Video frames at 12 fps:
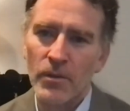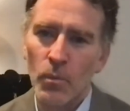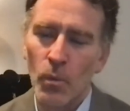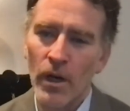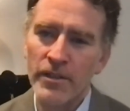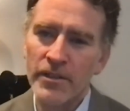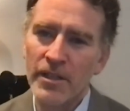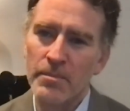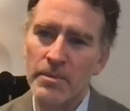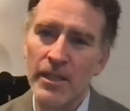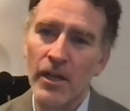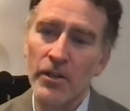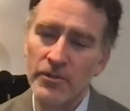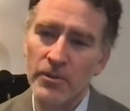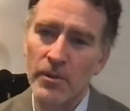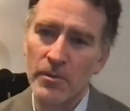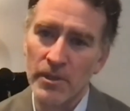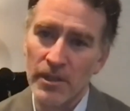One can be also
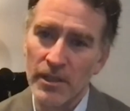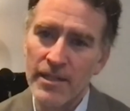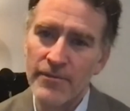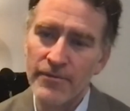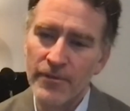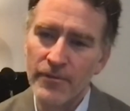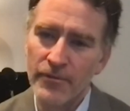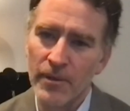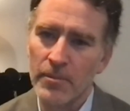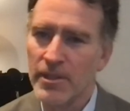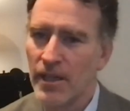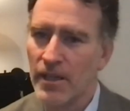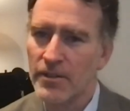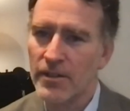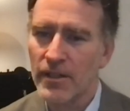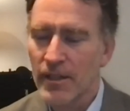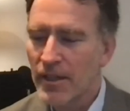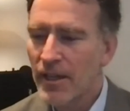a relief from the
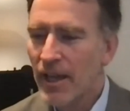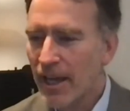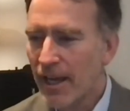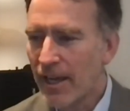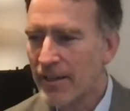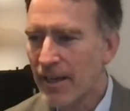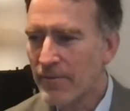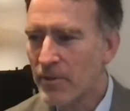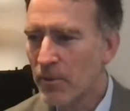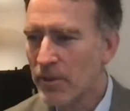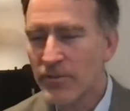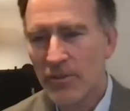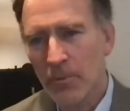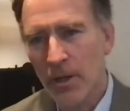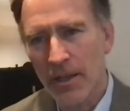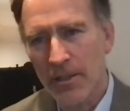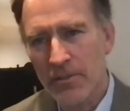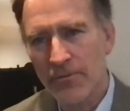other. And every once in a
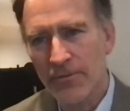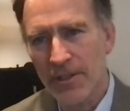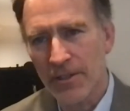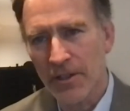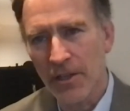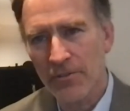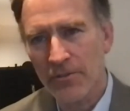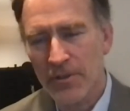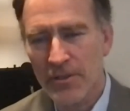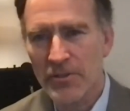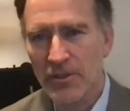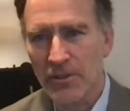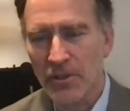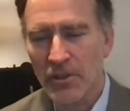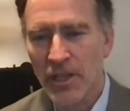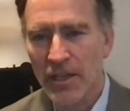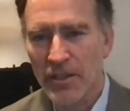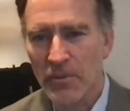while, you fear also that you're
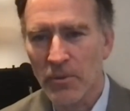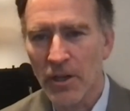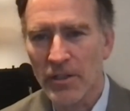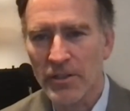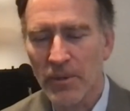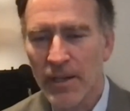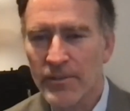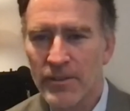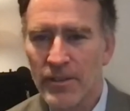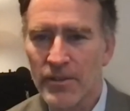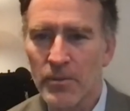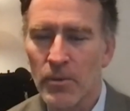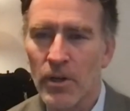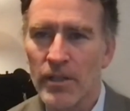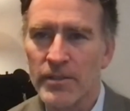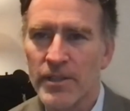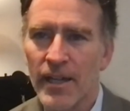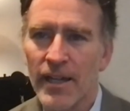looking in the wrong direction at the
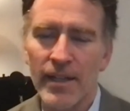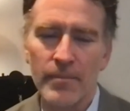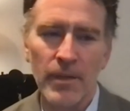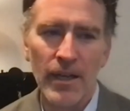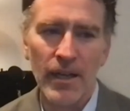wrong time.